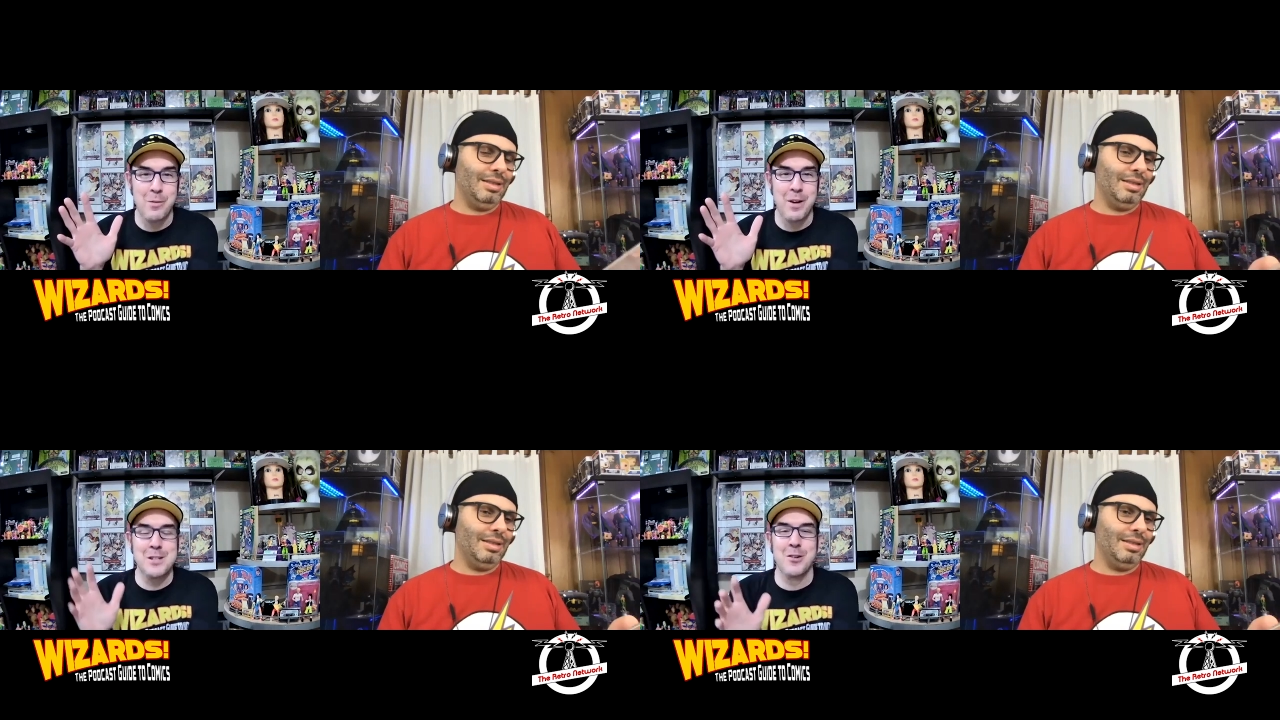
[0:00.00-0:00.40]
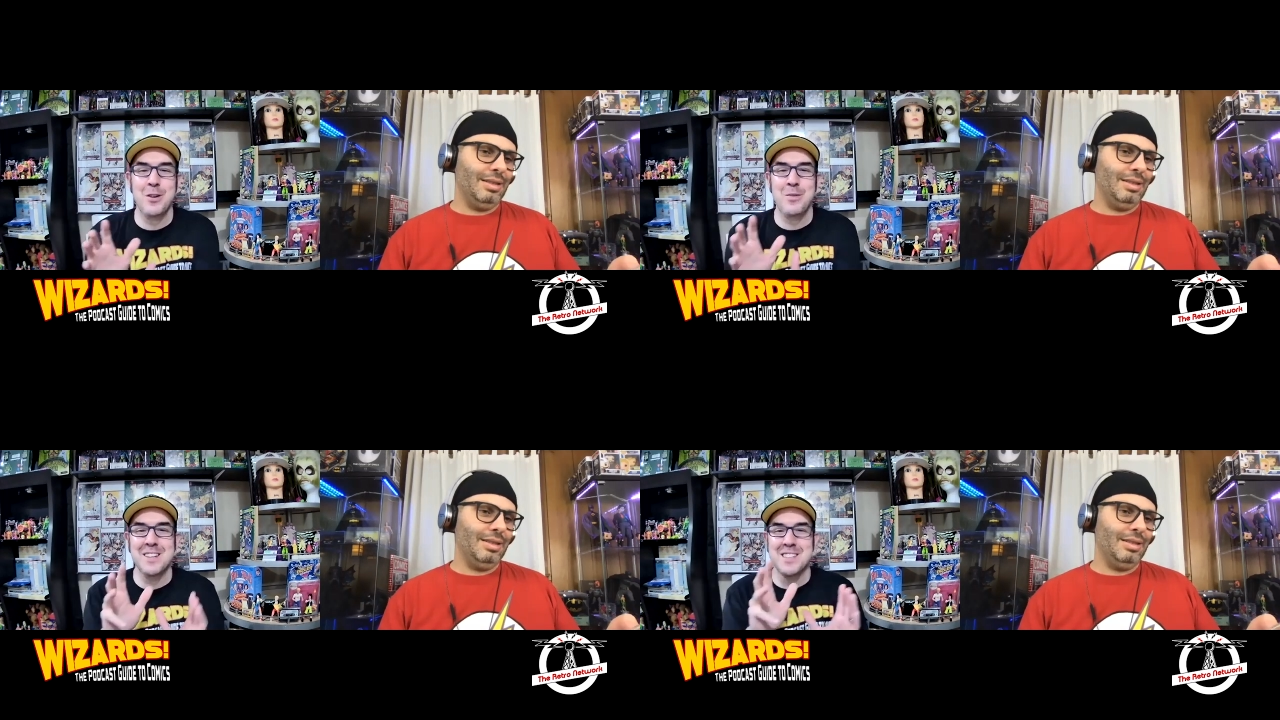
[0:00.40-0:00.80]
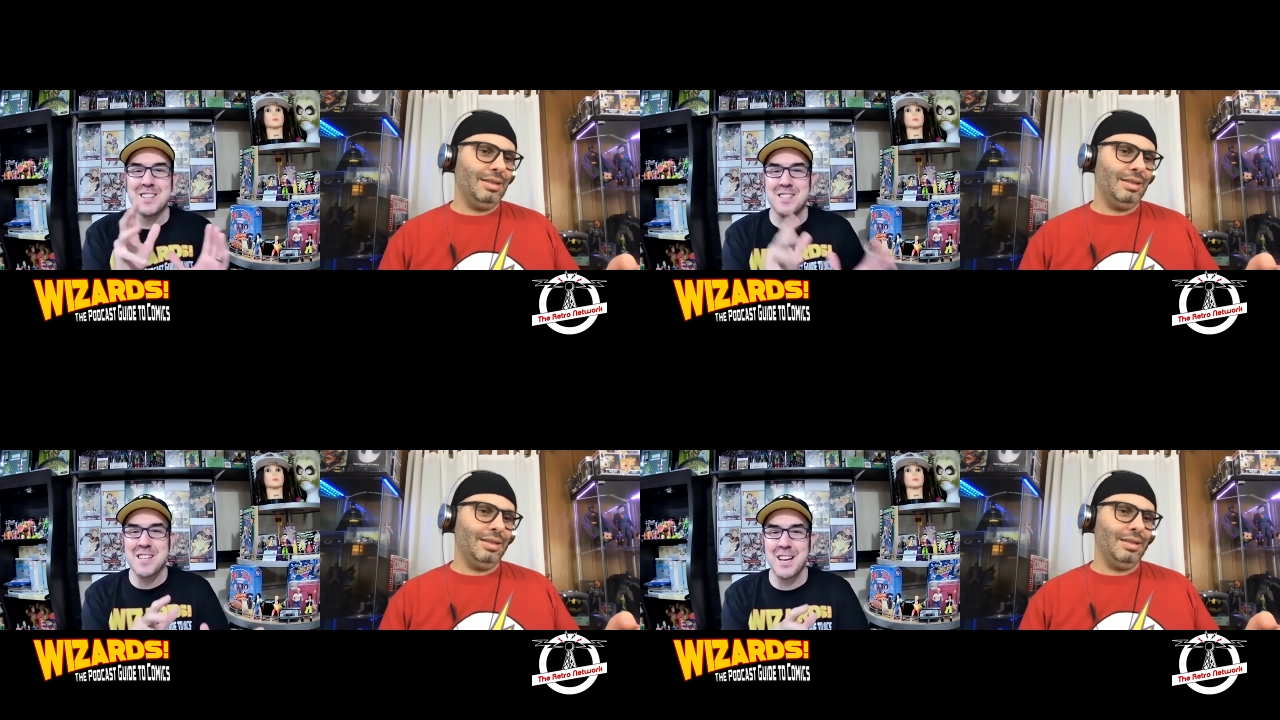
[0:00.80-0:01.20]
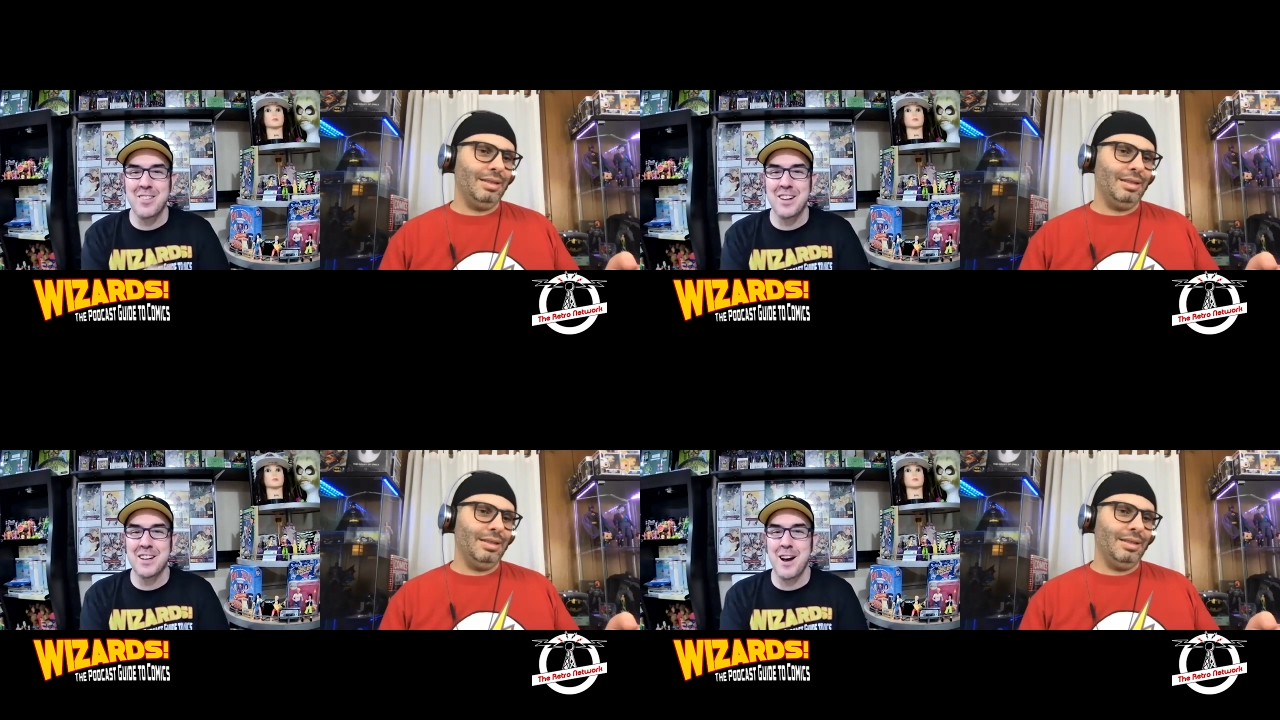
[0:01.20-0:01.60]
Speaker 1: by Toy Biz and seeing him
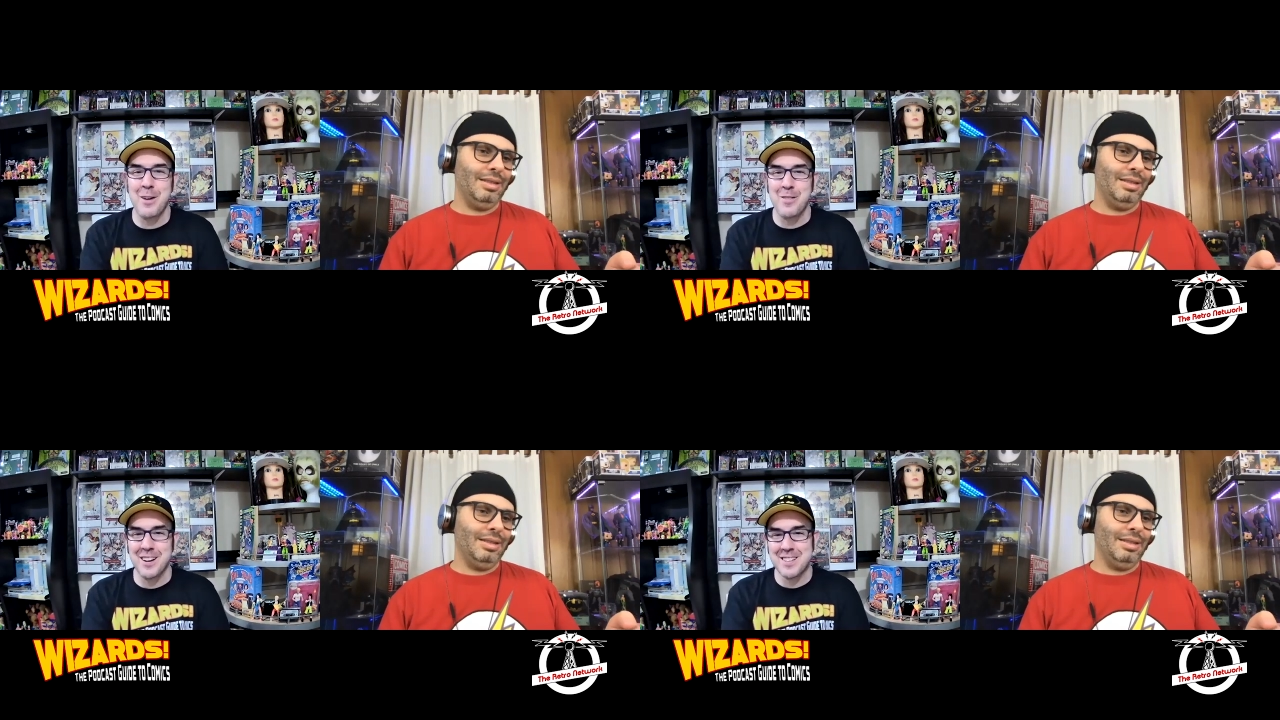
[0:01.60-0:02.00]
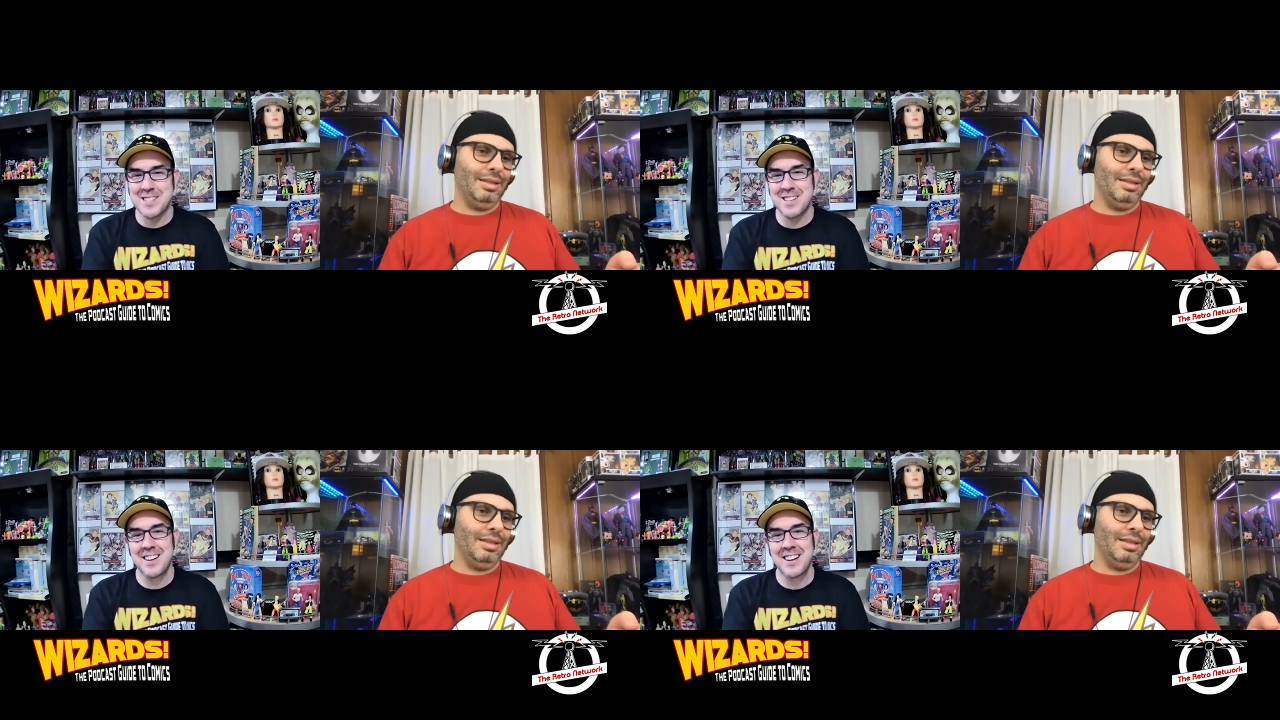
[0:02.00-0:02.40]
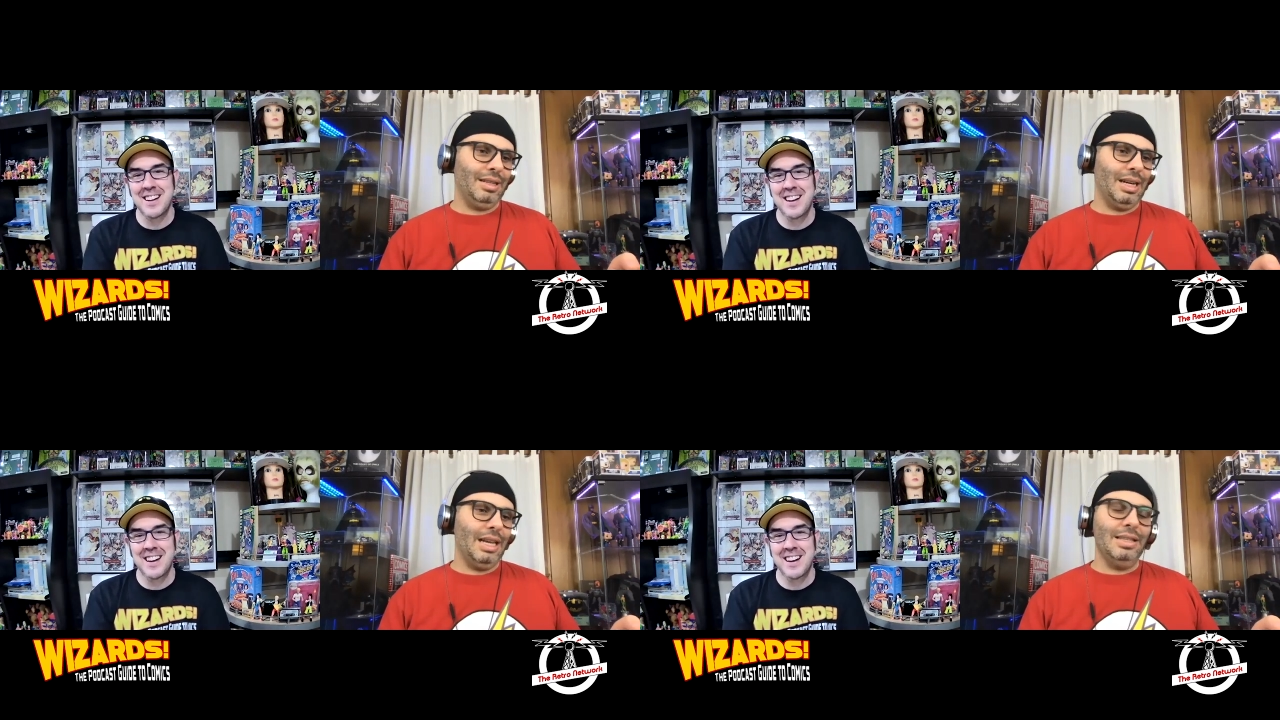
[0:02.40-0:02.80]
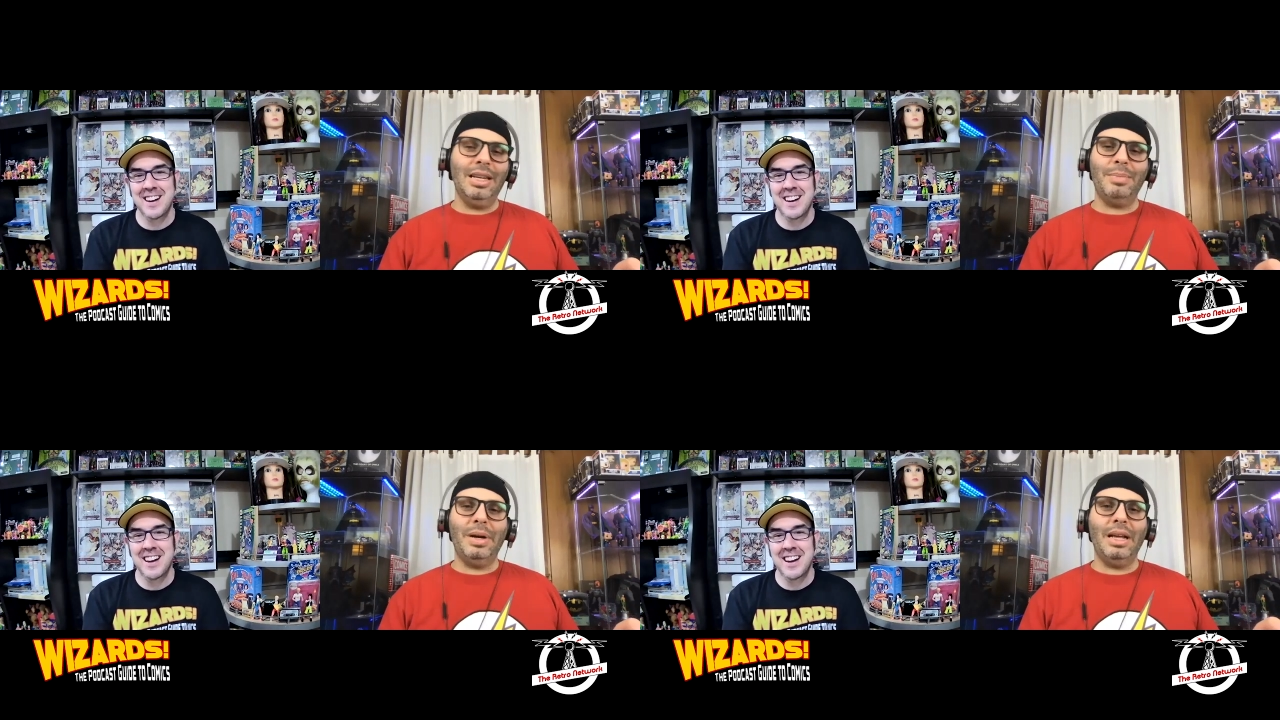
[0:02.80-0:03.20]
in comics. Isn't
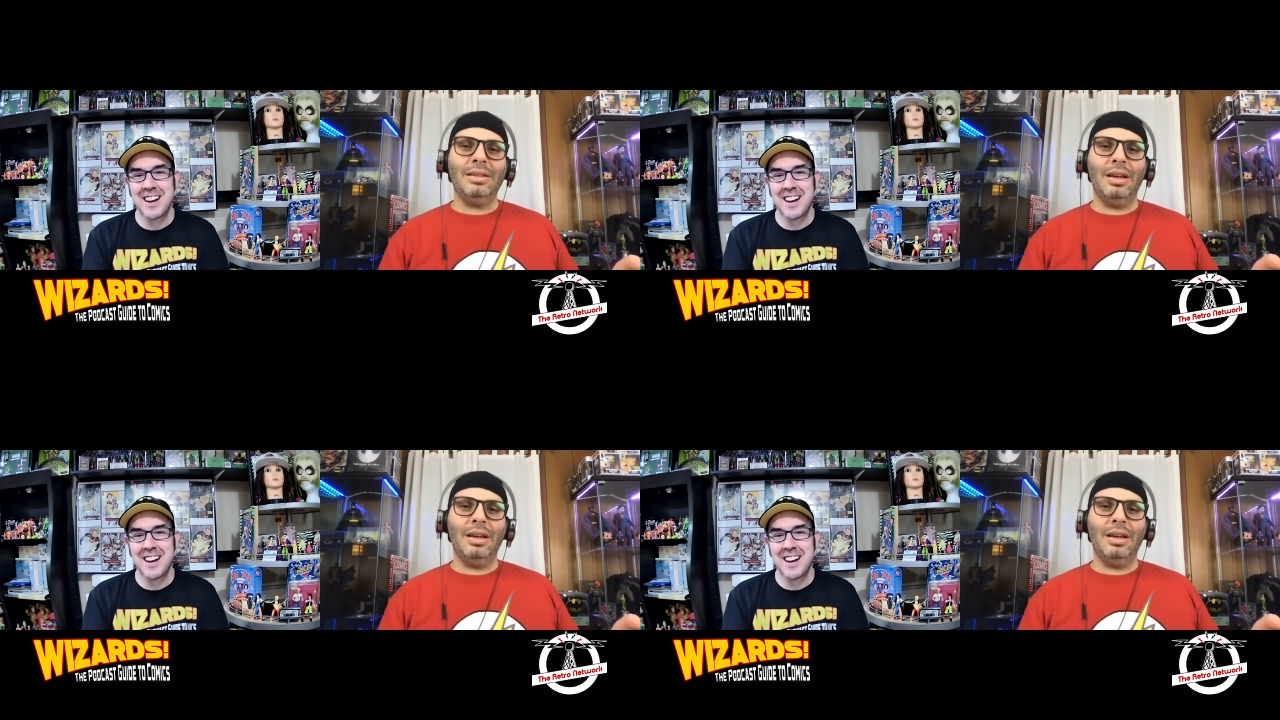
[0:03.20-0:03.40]
it pronounced